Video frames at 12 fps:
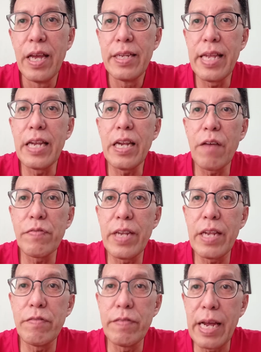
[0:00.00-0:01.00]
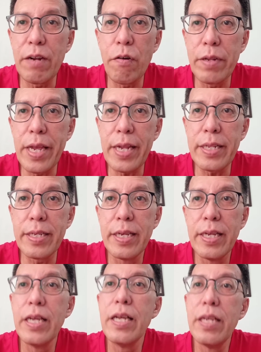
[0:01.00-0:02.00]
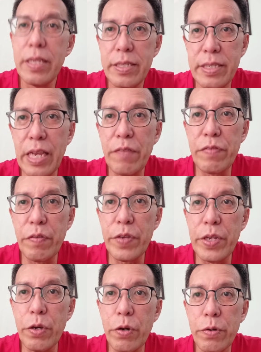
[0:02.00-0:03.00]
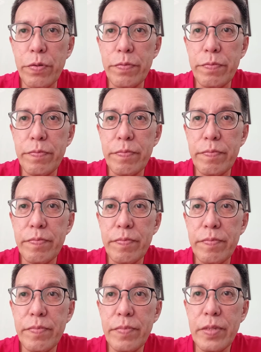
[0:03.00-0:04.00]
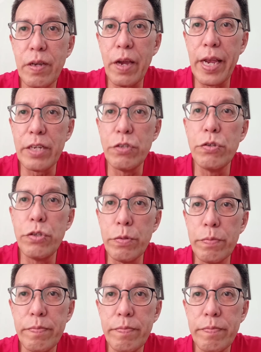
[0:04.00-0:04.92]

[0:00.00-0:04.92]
Then after that you've done all that, save the video at YouTube.